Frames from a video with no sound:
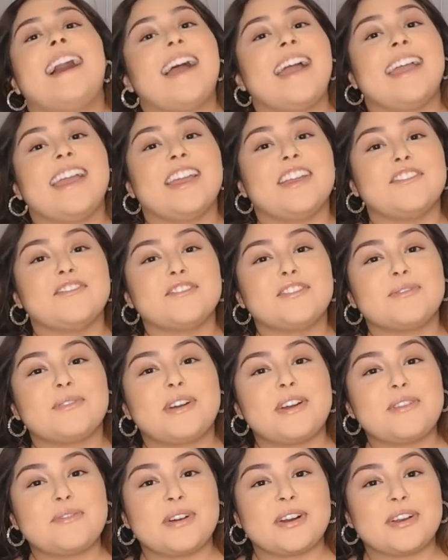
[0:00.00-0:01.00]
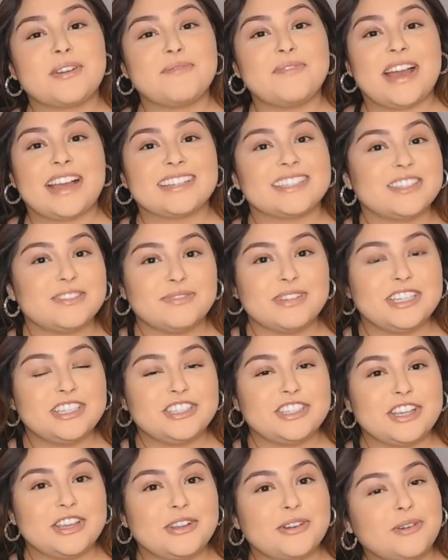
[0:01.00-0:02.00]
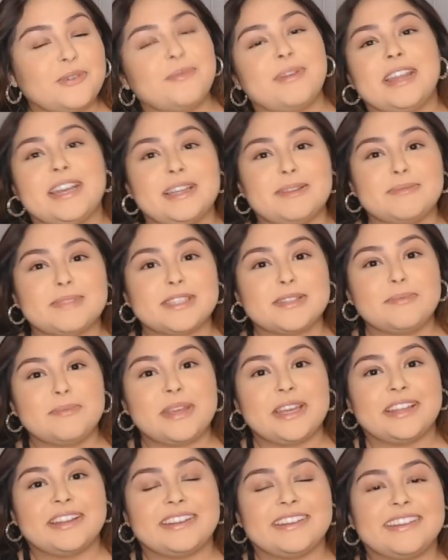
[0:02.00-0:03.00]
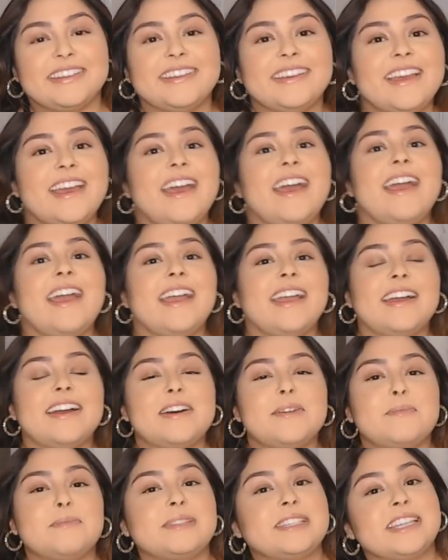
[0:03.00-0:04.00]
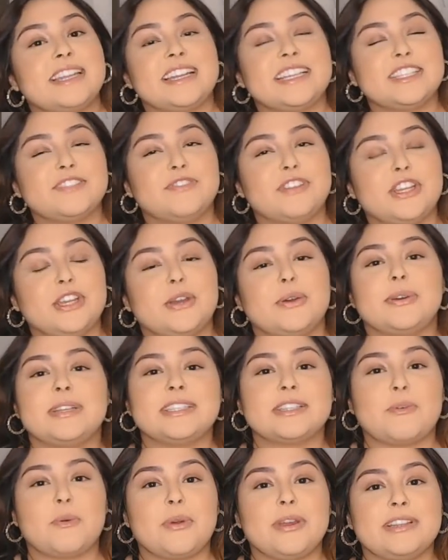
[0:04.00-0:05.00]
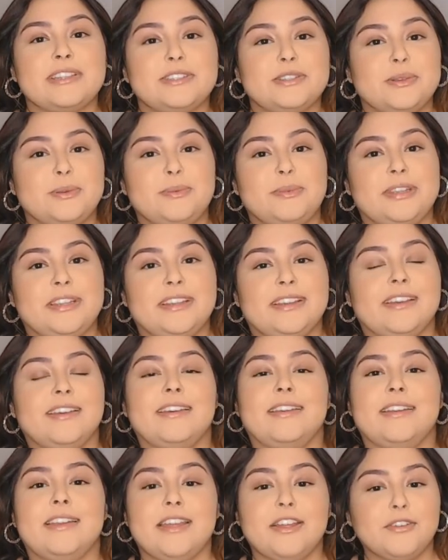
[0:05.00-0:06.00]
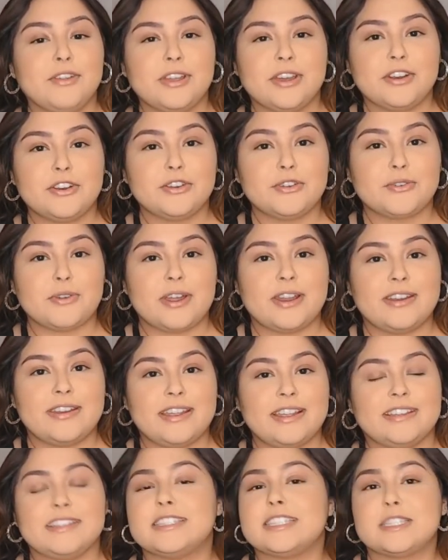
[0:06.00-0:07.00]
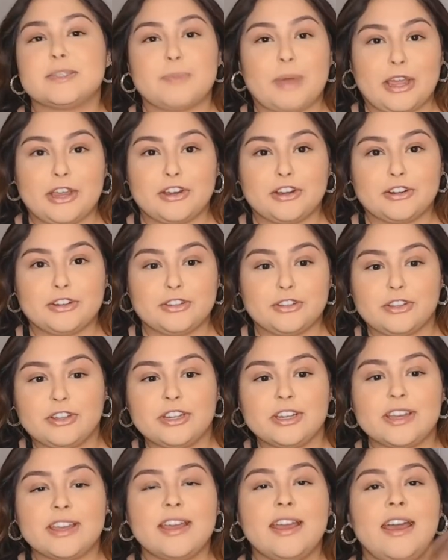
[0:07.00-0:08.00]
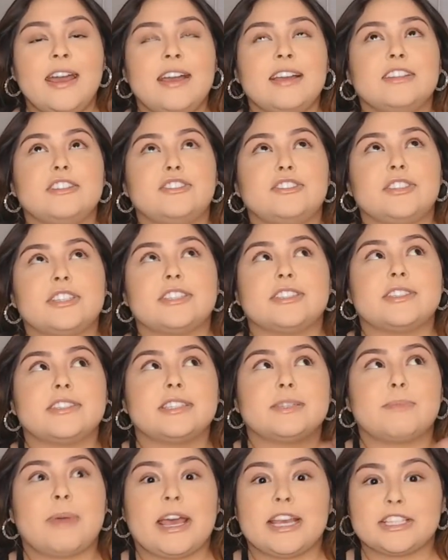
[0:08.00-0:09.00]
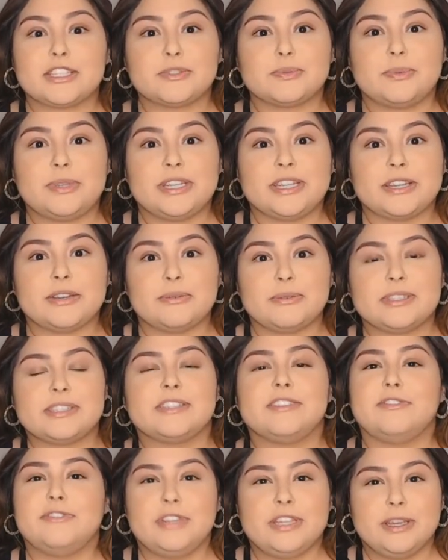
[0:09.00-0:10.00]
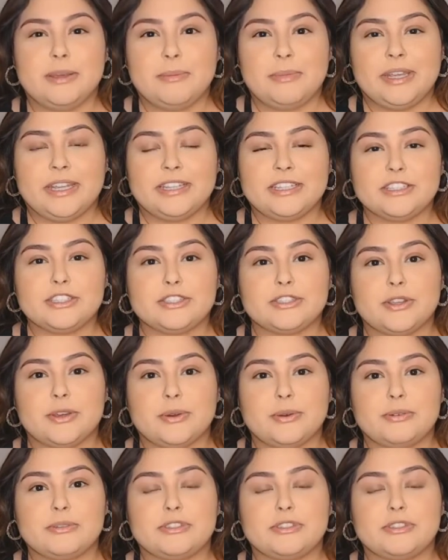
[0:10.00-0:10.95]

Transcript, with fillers: Hey everyone, welcome back to my channel. My name's Amanda and today's video is going to be an Ariana Grande inspired look. Just this past week it was the VMAs, so